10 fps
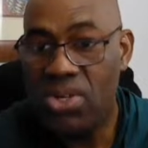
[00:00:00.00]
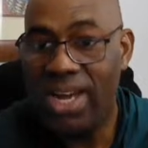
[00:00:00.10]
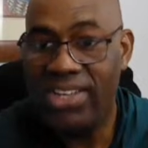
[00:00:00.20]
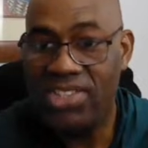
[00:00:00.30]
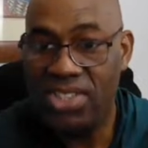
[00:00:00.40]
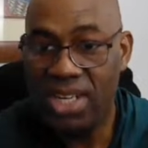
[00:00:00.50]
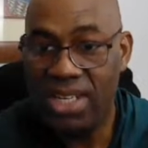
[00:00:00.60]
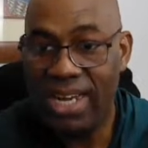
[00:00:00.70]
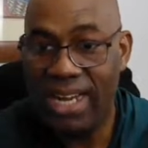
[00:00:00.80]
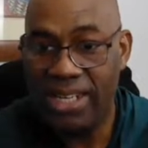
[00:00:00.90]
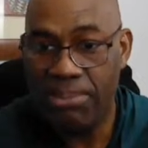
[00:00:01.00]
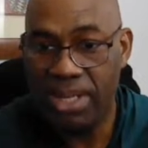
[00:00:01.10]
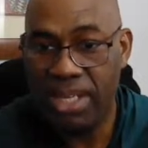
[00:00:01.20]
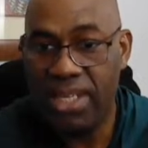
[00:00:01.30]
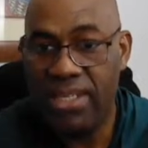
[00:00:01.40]
I shared at the
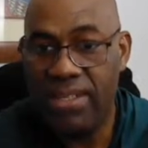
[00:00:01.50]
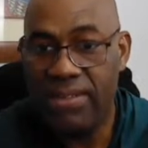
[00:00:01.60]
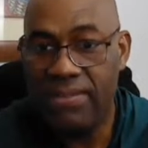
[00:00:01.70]
beginning.